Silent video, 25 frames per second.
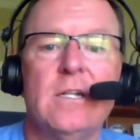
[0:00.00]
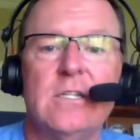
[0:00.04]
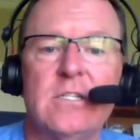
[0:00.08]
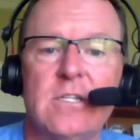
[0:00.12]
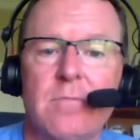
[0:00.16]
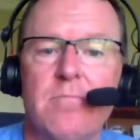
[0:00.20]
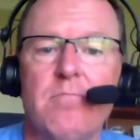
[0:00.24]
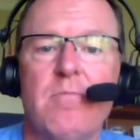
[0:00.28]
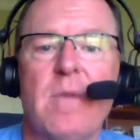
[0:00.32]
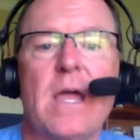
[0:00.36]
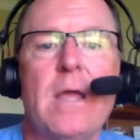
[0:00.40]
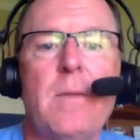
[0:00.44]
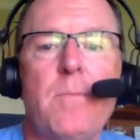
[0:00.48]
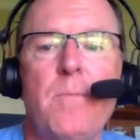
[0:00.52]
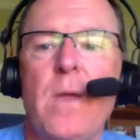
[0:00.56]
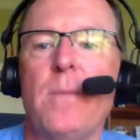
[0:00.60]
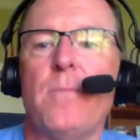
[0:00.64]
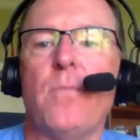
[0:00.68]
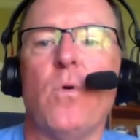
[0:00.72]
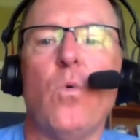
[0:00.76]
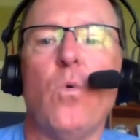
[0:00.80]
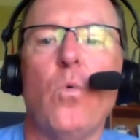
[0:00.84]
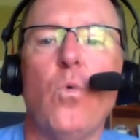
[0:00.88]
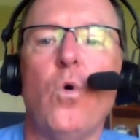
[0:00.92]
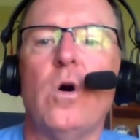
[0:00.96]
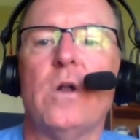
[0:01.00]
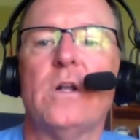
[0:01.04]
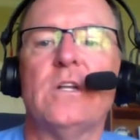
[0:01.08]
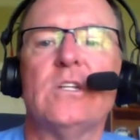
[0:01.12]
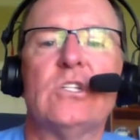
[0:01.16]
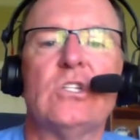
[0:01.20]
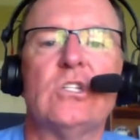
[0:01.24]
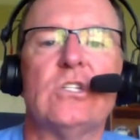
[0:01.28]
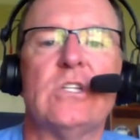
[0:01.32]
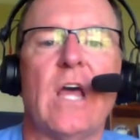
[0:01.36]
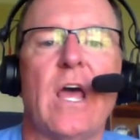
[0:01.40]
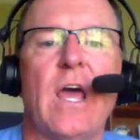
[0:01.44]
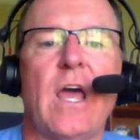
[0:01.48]
to make people want to
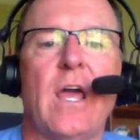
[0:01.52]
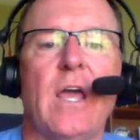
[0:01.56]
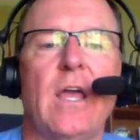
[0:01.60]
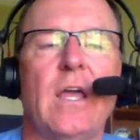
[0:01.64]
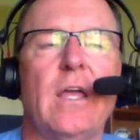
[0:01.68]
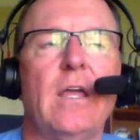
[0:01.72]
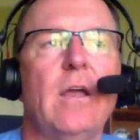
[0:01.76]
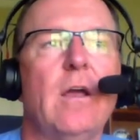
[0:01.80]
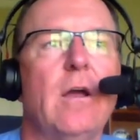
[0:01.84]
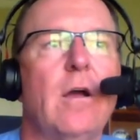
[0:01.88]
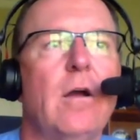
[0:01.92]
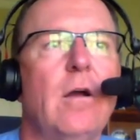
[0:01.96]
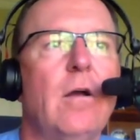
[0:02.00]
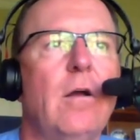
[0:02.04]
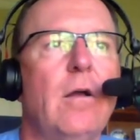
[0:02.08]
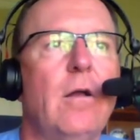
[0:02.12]
stay,